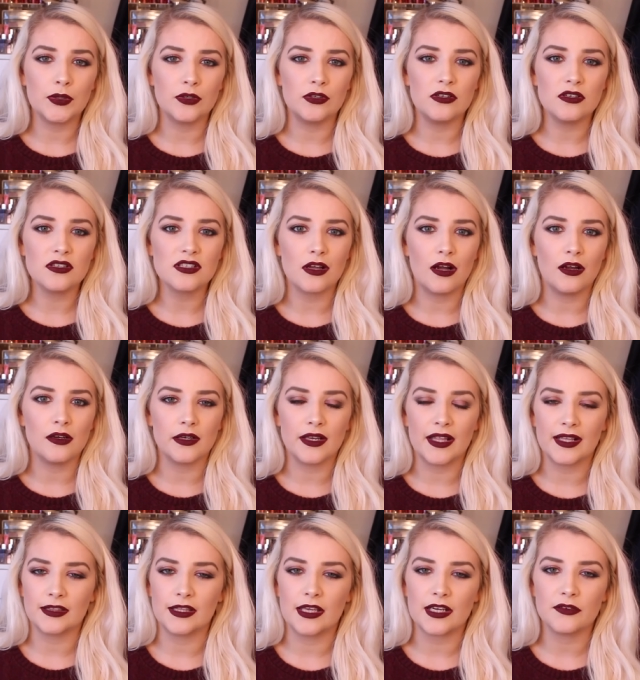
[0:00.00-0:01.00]
posts on
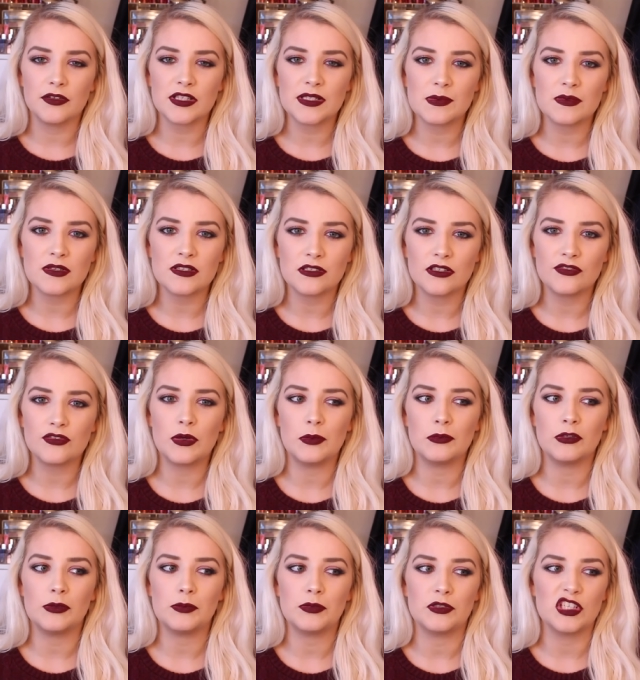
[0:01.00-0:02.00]
like their Christmas stuff
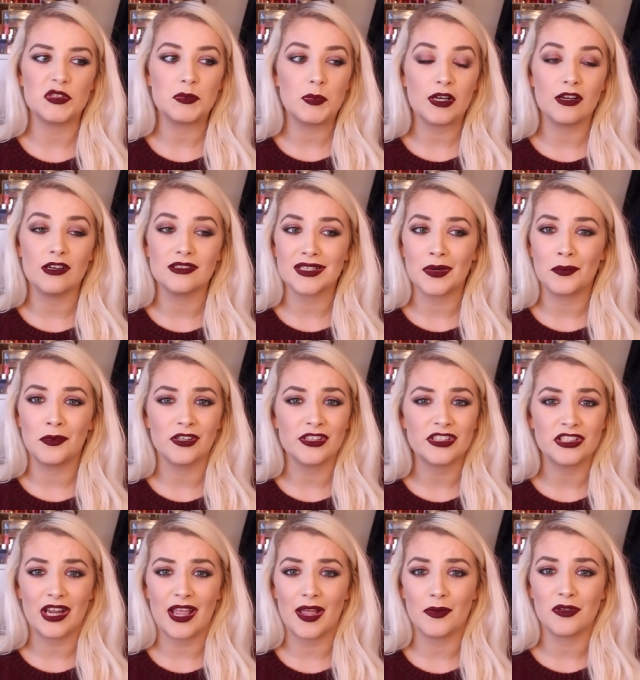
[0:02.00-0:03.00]
coming up just because I want
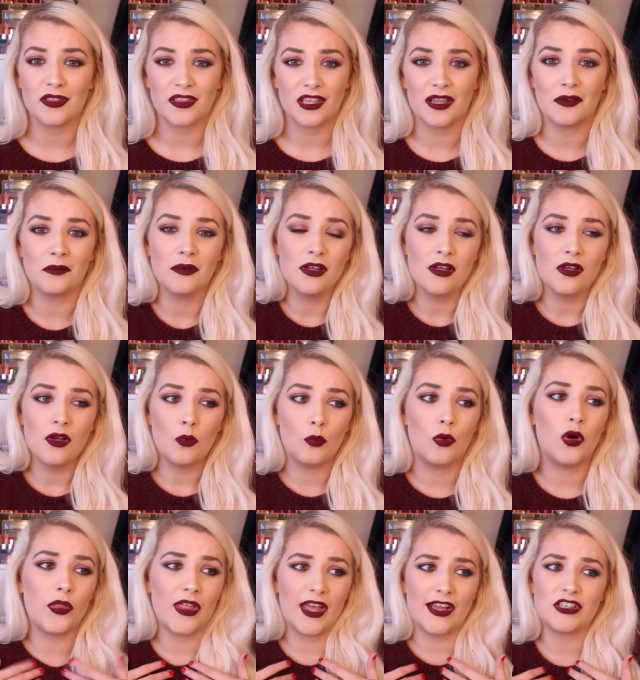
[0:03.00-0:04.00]
to share with you
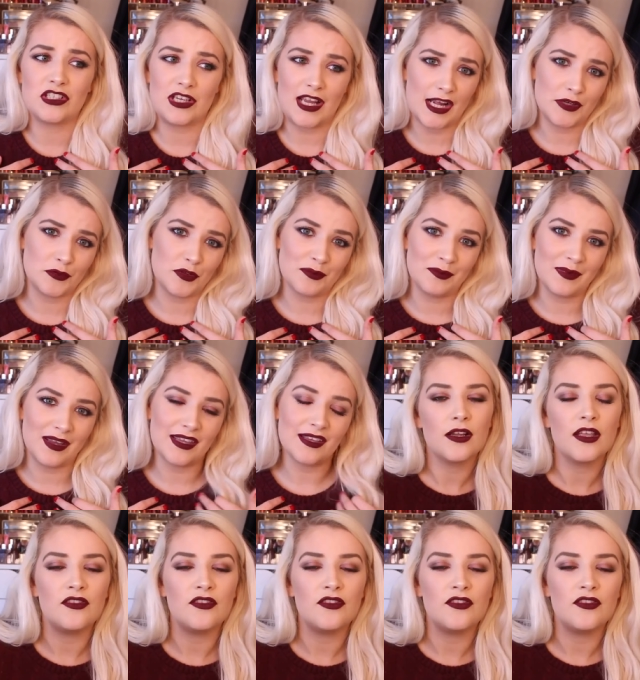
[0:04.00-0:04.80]
what they shared with me.